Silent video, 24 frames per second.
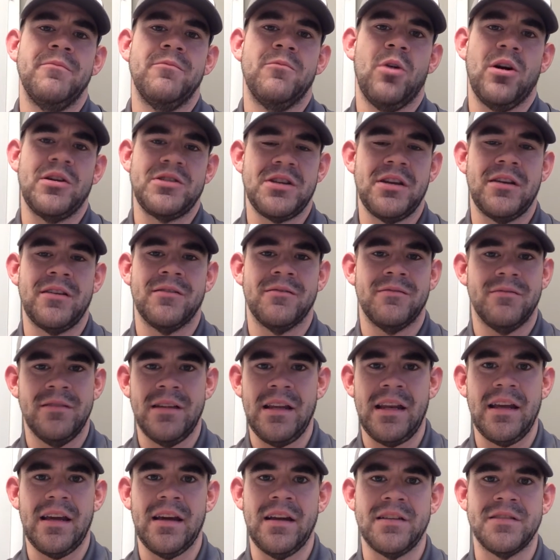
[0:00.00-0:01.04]
watching
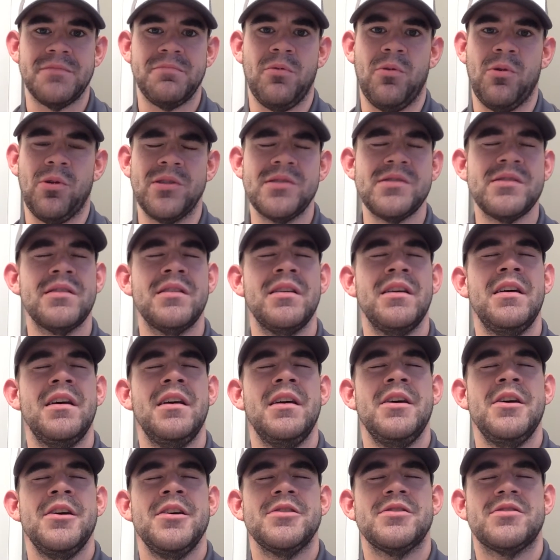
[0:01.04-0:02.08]
any kind of sports.
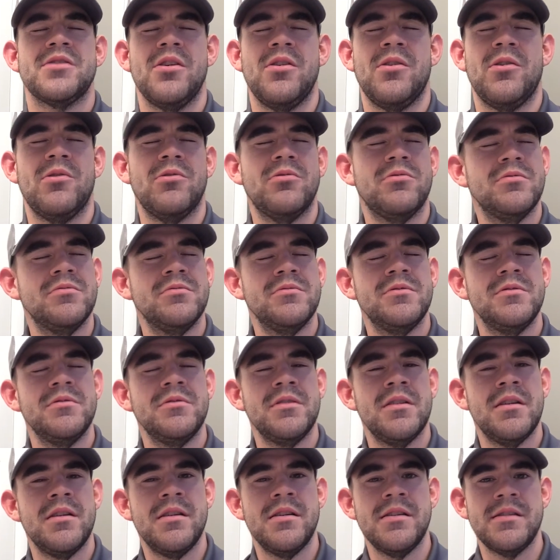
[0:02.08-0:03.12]
So
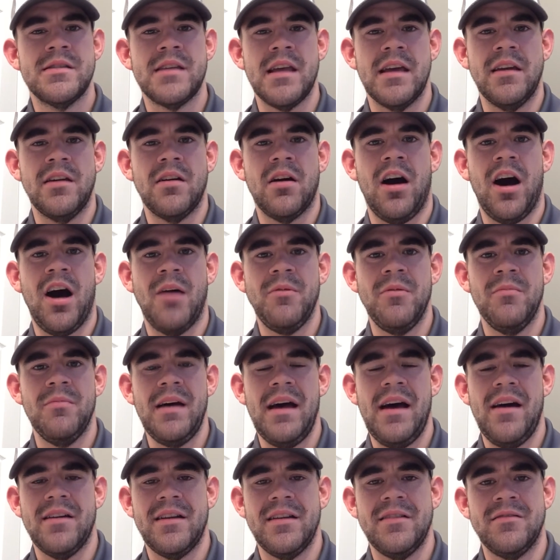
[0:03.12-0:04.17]
stay calm
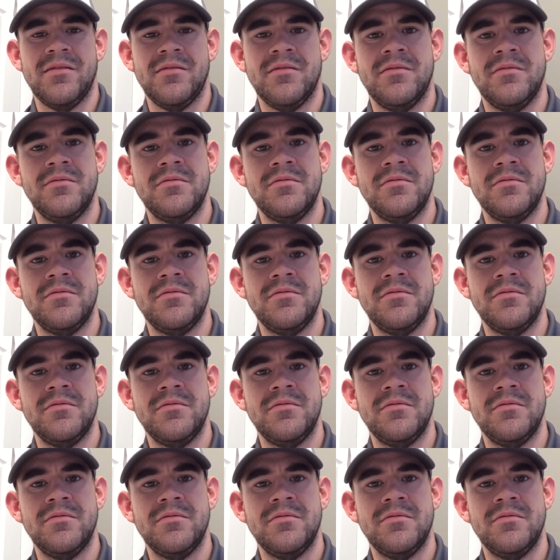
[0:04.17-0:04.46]
about it,